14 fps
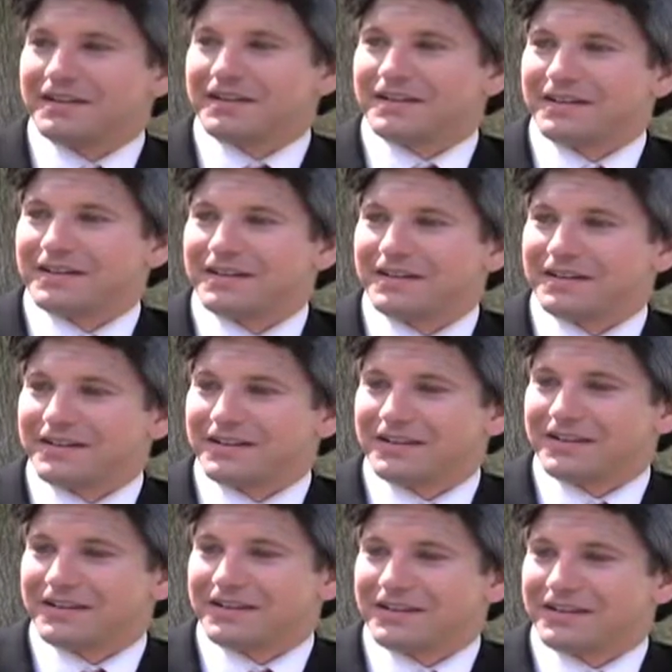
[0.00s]
Without you.
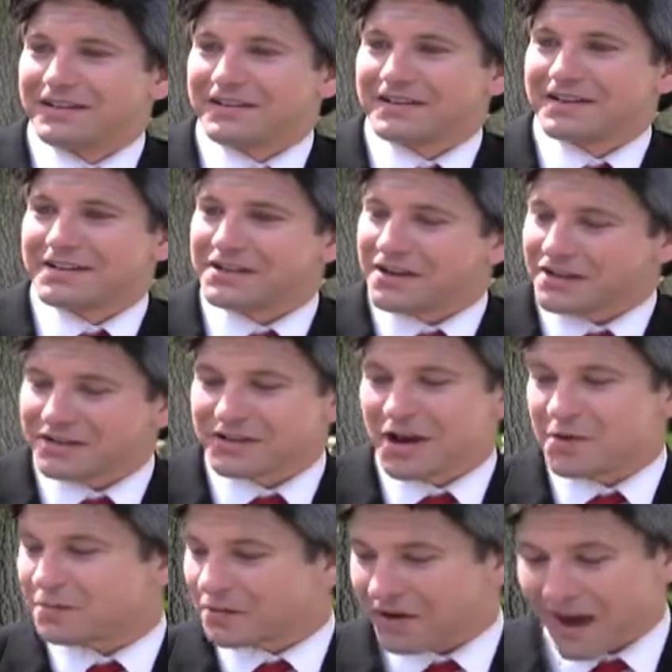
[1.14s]
You know,
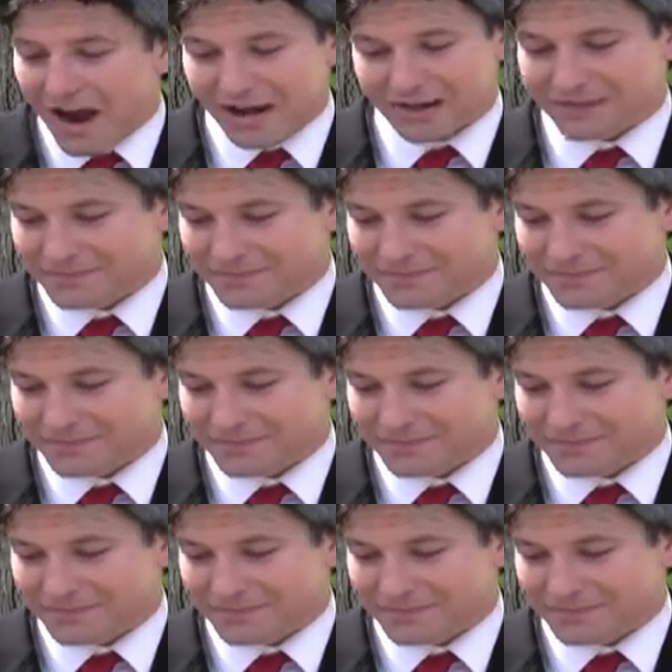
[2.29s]
Barack,